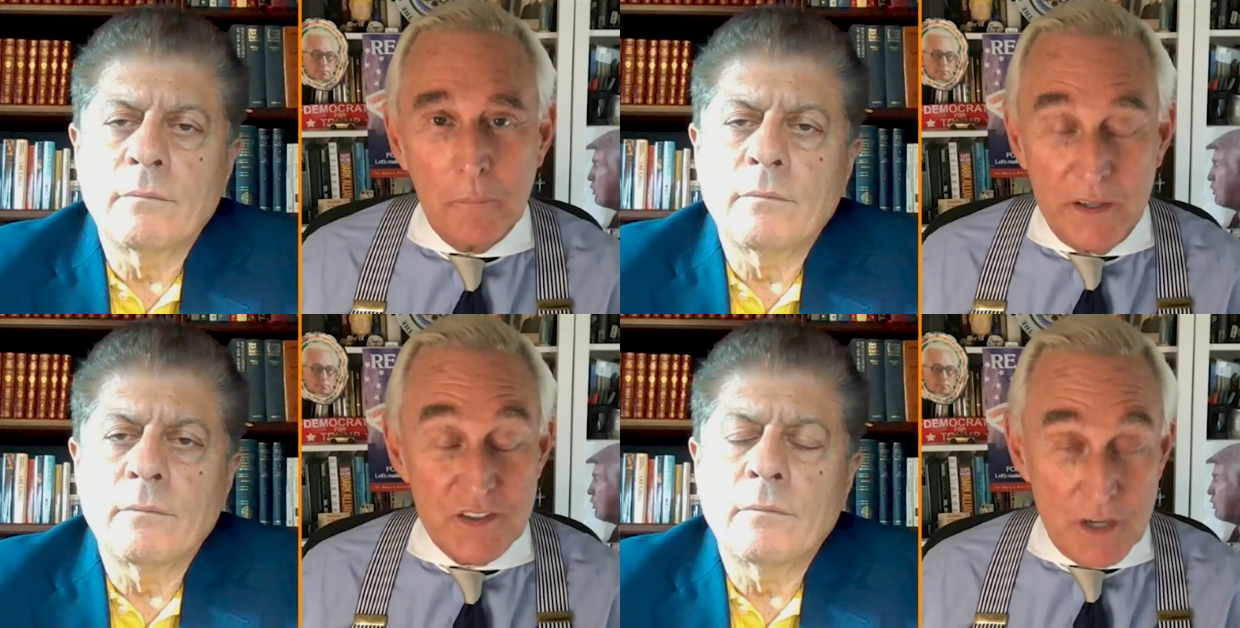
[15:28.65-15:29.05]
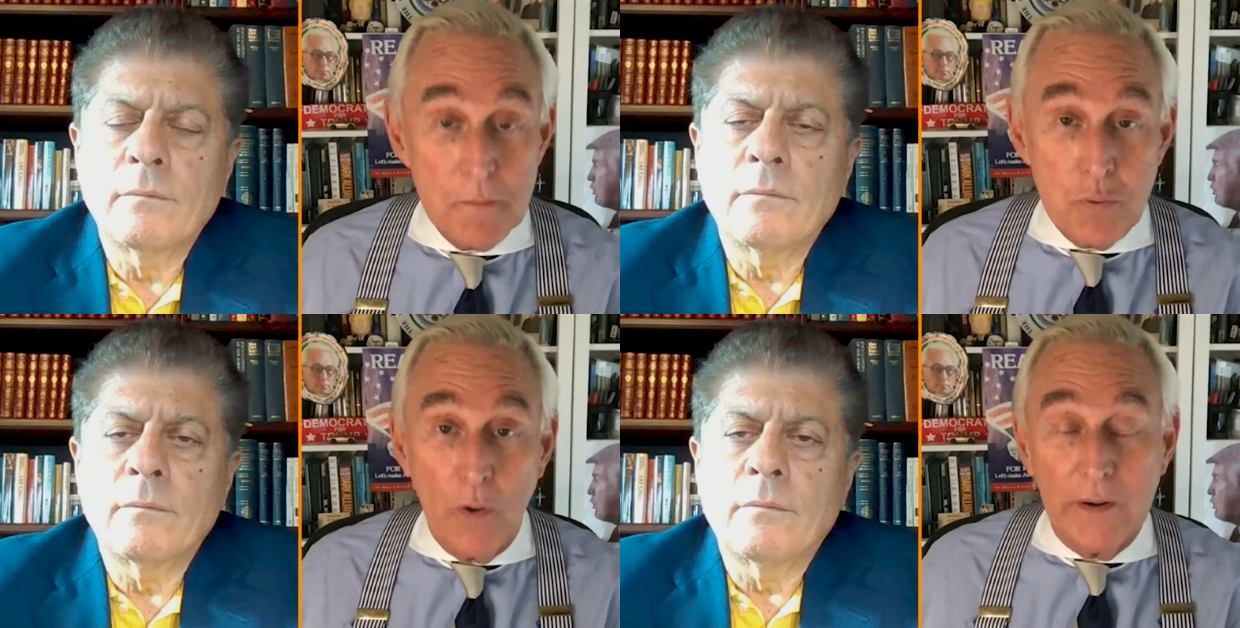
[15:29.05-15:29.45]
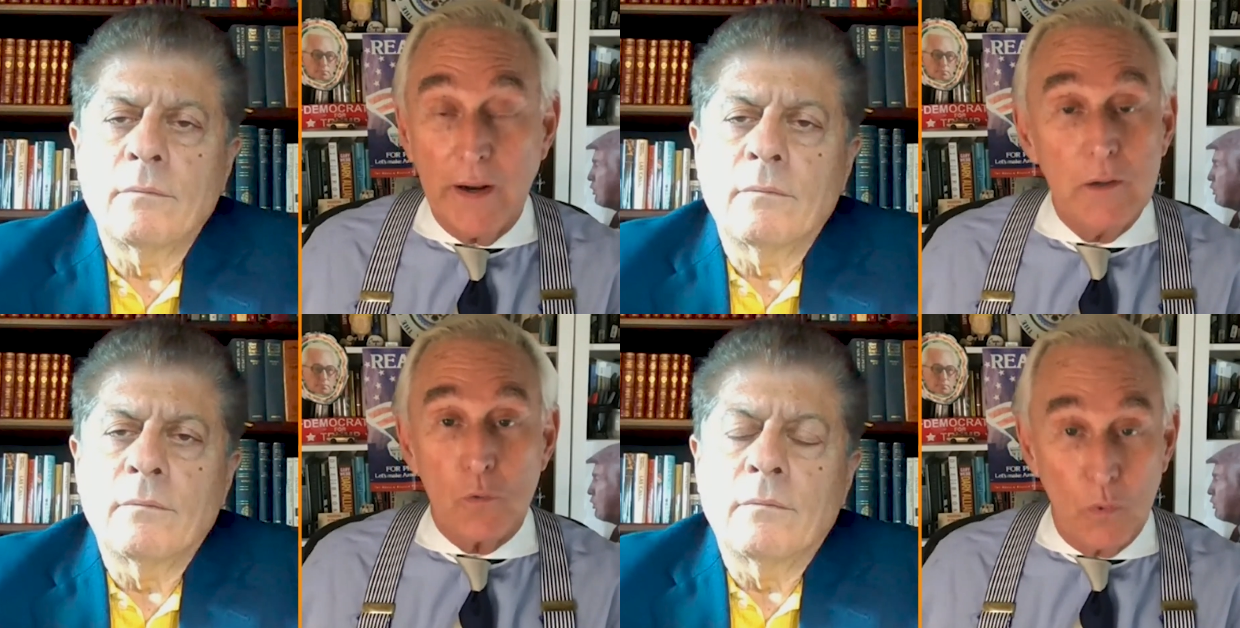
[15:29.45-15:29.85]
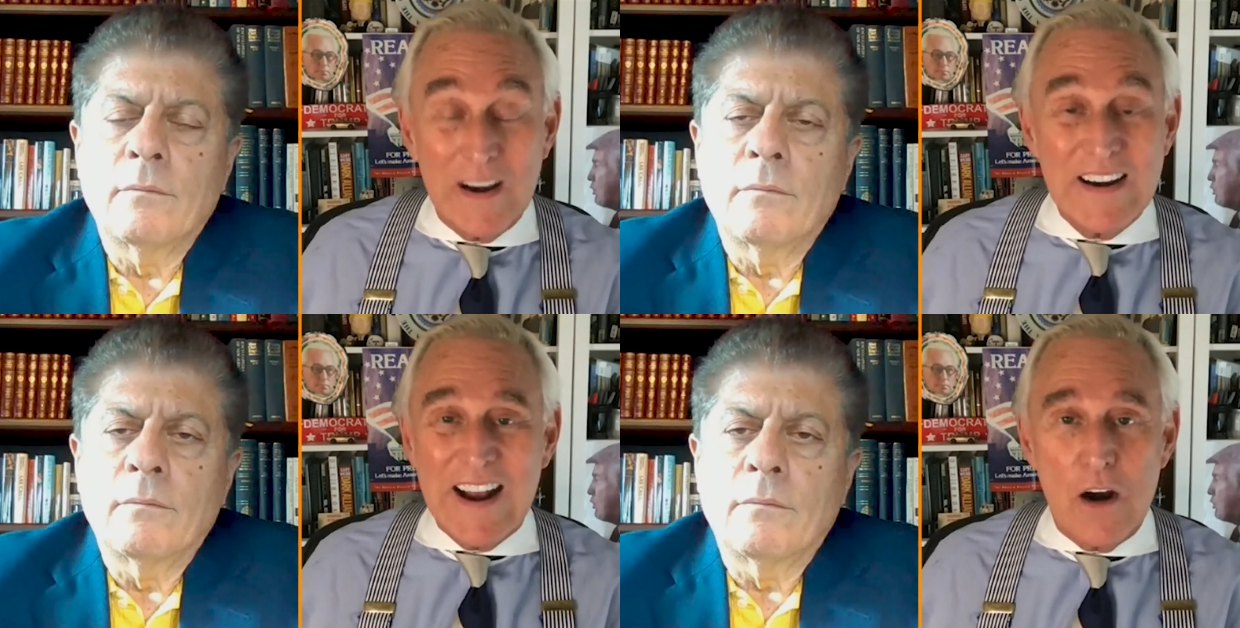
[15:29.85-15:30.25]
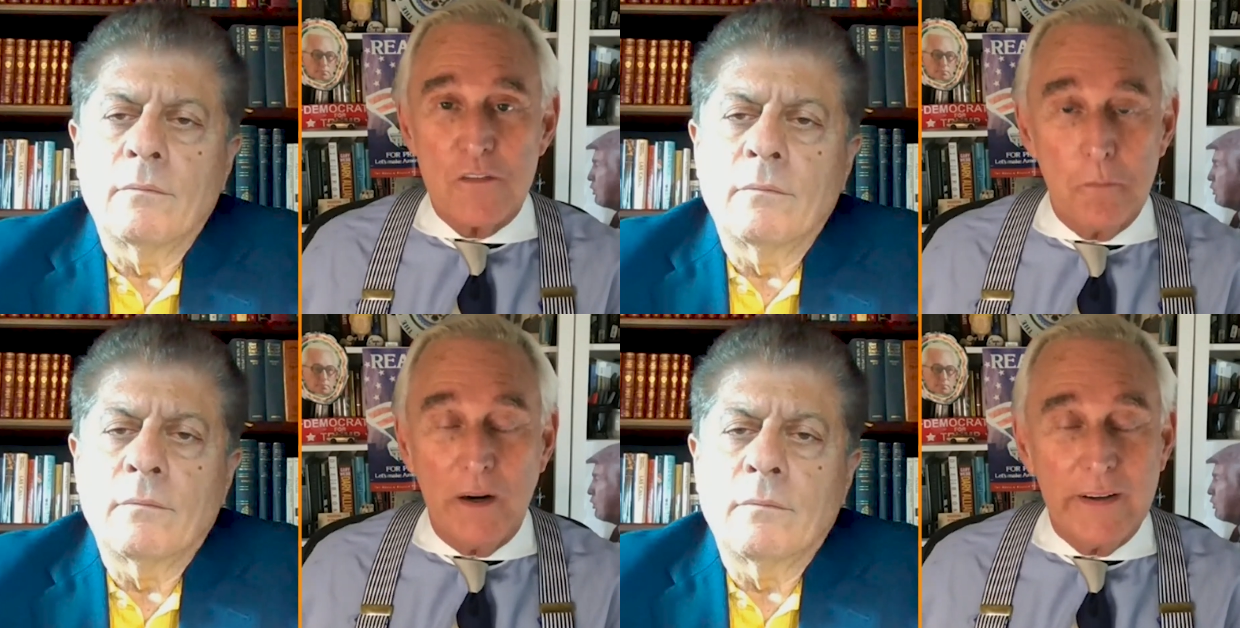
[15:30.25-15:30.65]
Speaker 1: But at some point, I ran
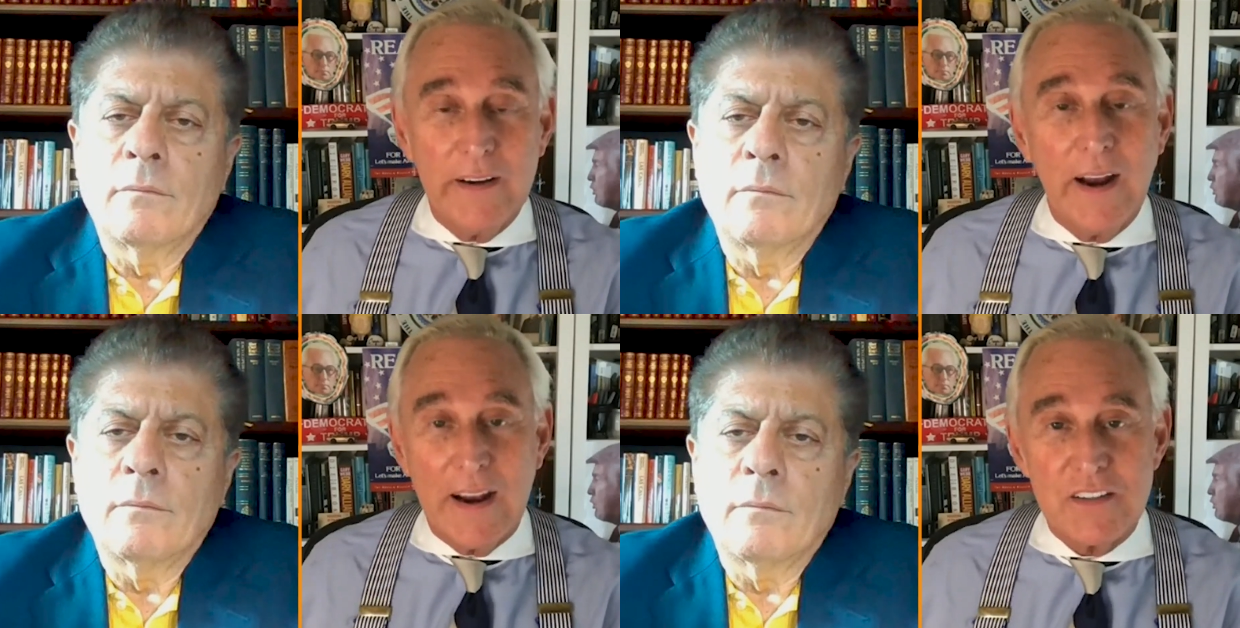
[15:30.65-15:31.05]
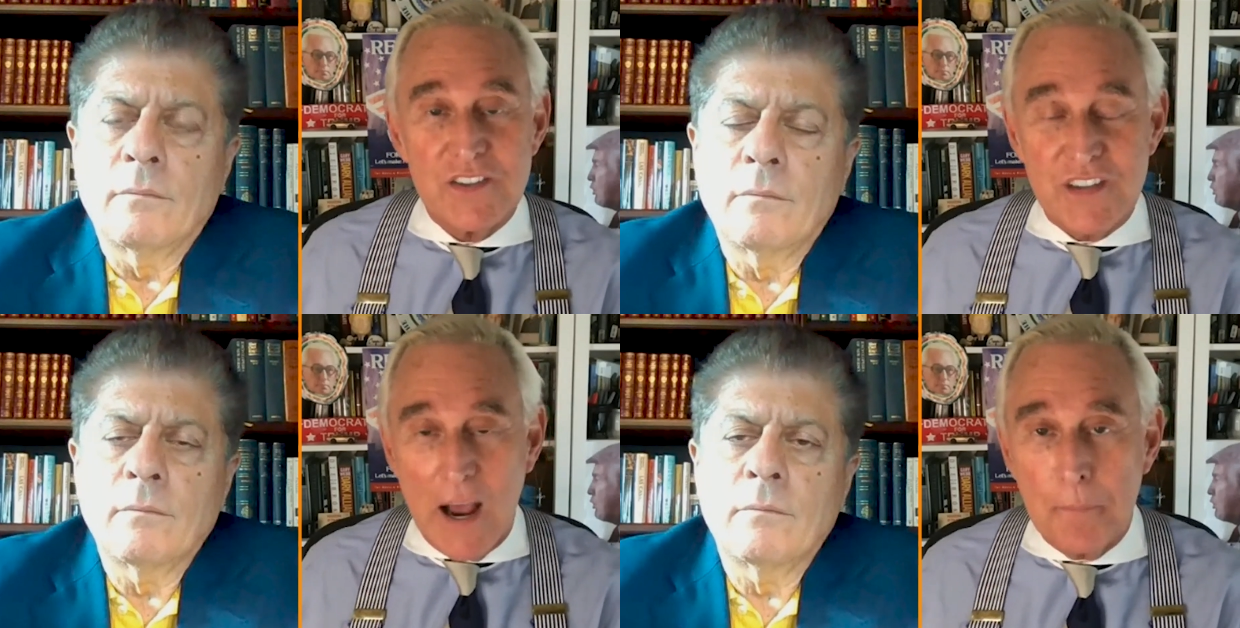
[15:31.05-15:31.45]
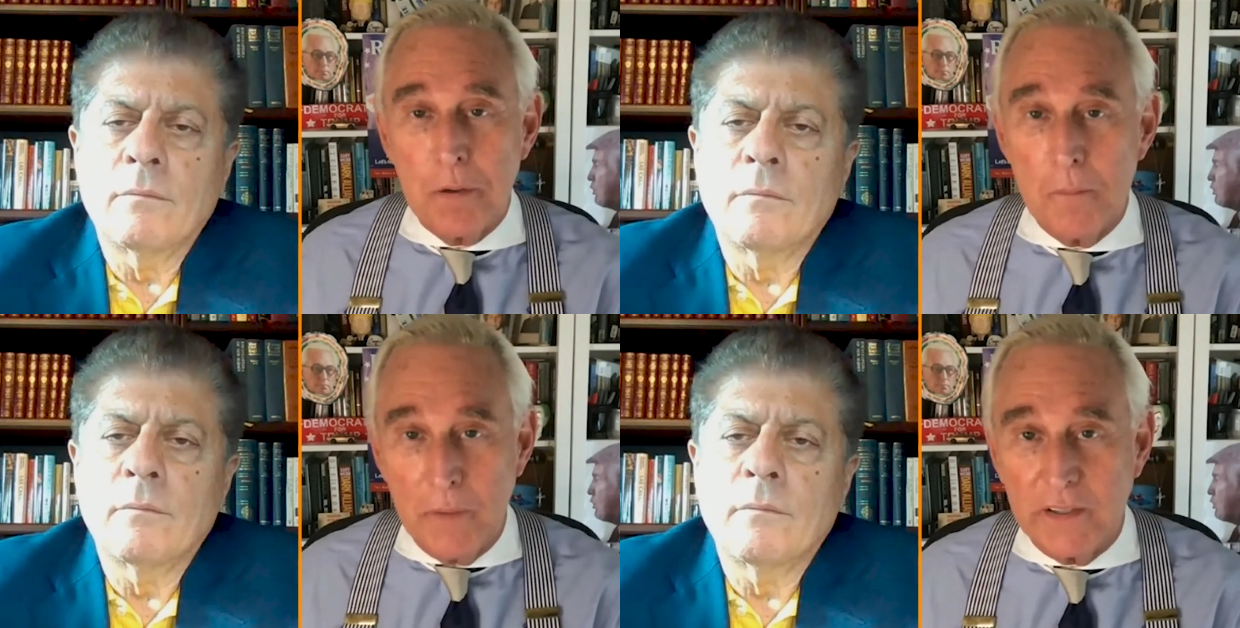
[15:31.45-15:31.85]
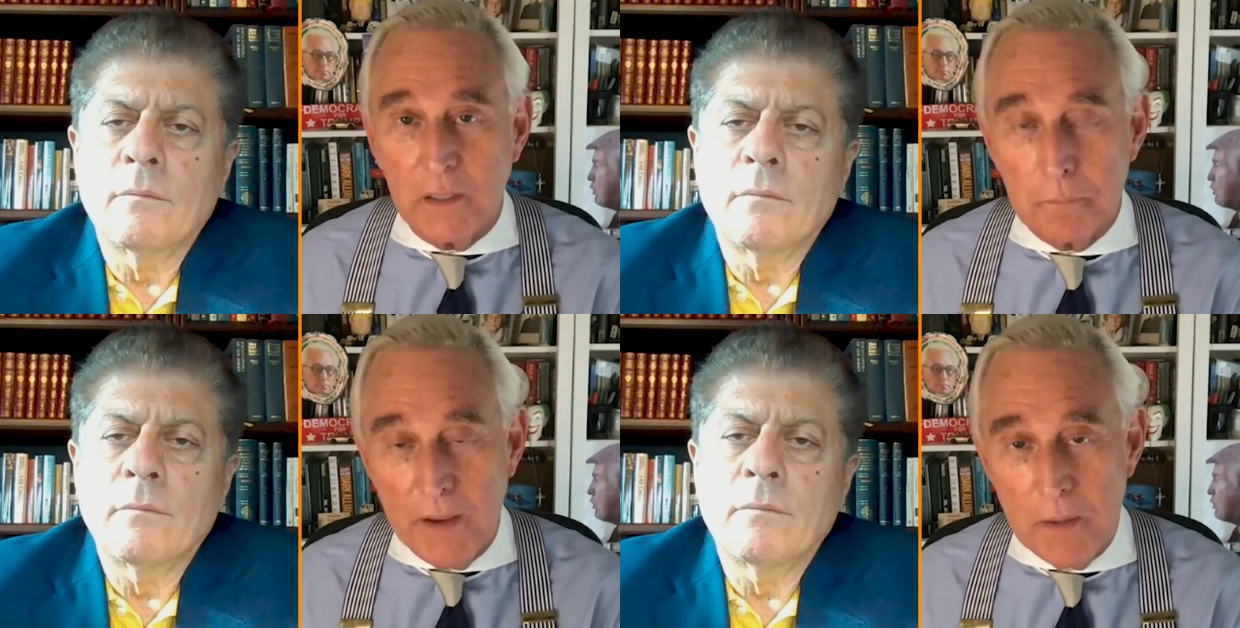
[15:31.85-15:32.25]
out of money and I had to stop making